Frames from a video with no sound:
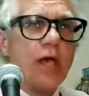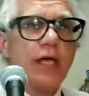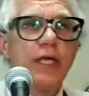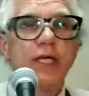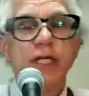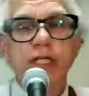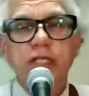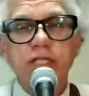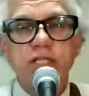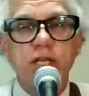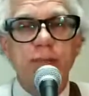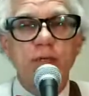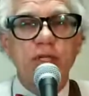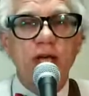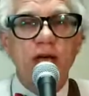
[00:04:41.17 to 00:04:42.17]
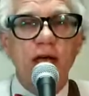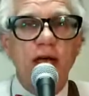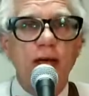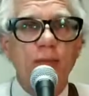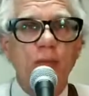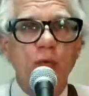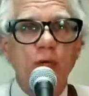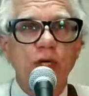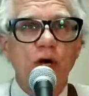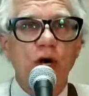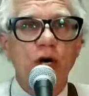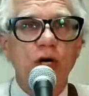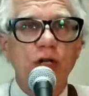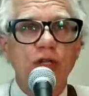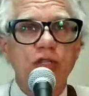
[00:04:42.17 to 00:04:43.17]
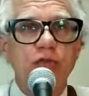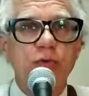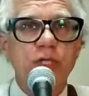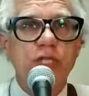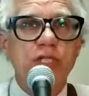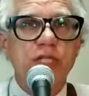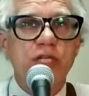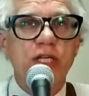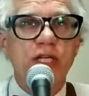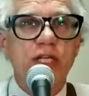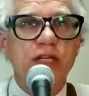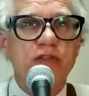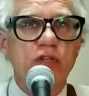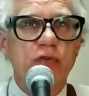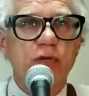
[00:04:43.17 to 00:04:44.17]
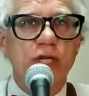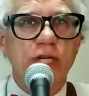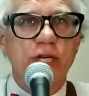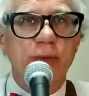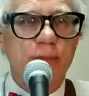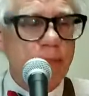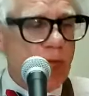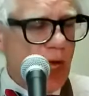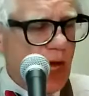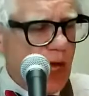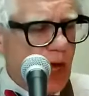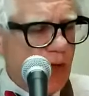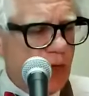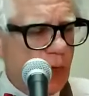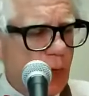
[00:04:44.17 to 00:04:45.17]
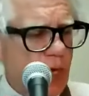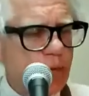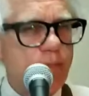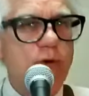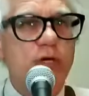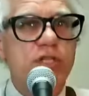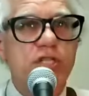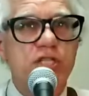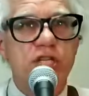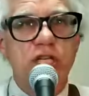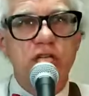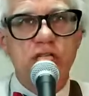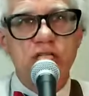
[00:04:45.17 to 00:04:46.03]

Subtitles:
In the summertime, when all the trees and leaves are green, and the redbird sings,